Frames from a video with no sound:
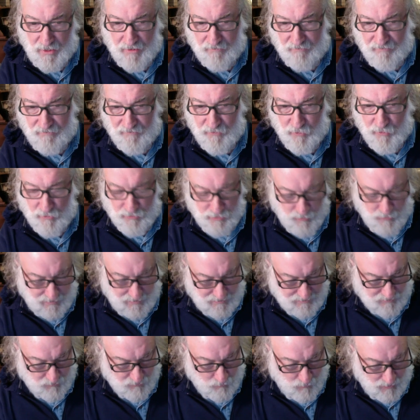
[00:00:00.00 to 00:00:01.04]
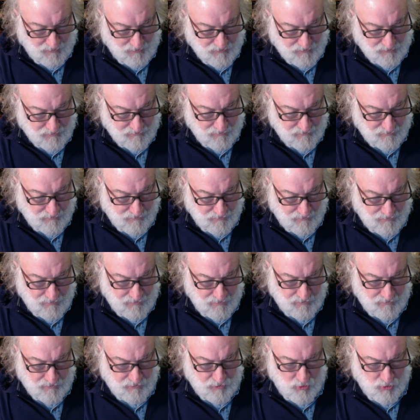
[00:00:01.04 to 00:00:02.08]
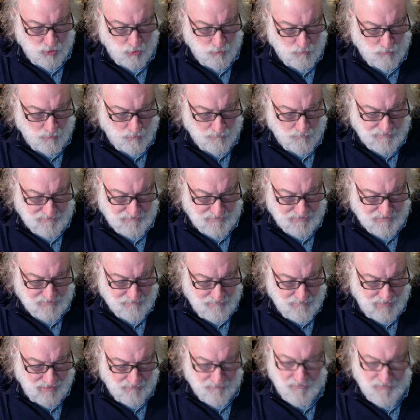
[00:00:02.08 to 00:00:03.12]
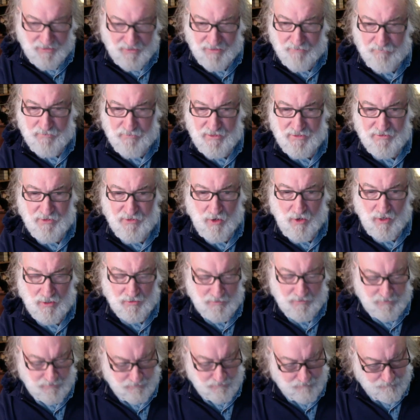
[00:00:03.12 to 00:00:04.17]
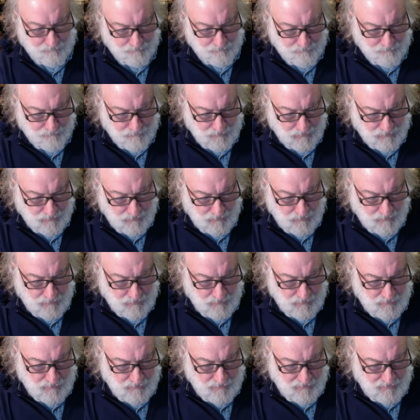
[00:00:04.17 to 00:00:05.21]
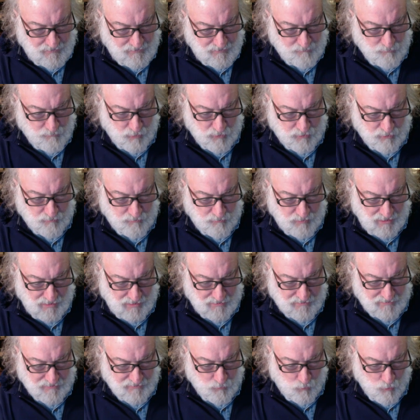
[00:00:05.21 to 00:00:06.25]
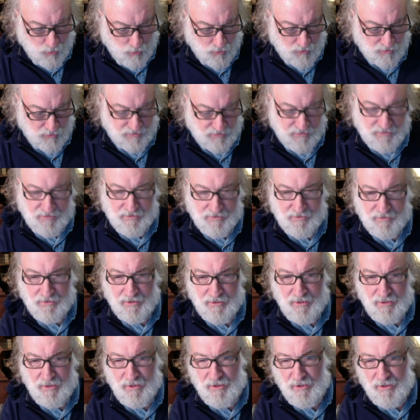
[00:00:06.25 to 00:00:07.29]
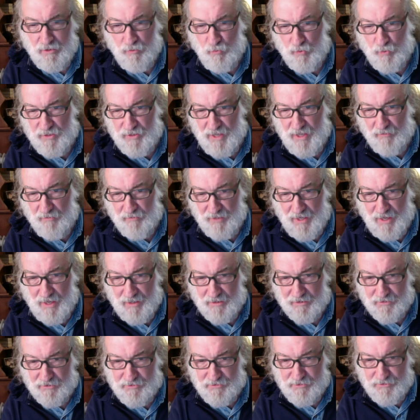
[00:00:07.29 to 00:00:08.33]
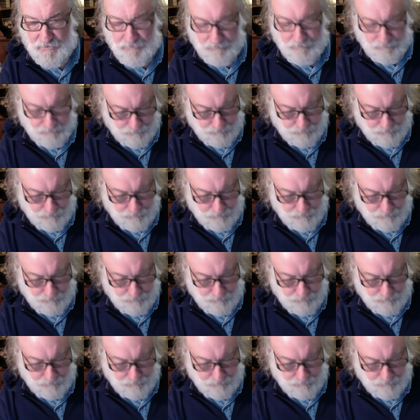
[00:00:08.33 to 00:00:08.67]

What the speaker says: of your transgression, Job opens his mouth in empty talk. He multiplies words without knowledge.